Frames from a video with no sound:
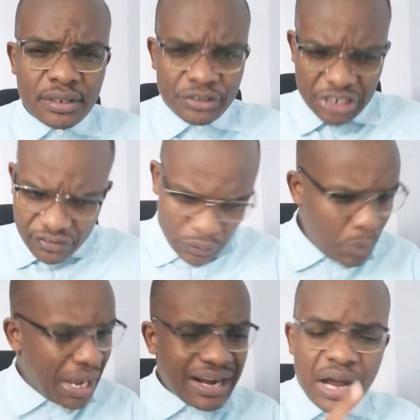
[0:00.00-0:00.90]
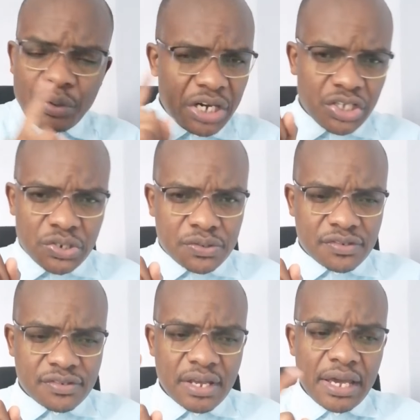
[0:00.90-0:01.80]
Just look around
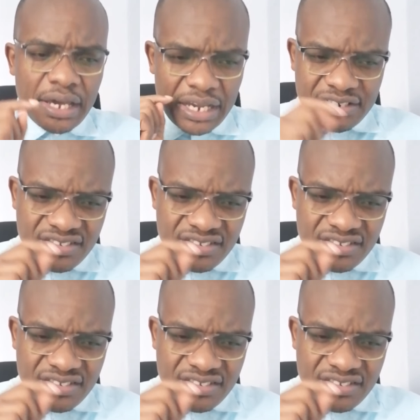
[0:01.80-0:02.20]
nations and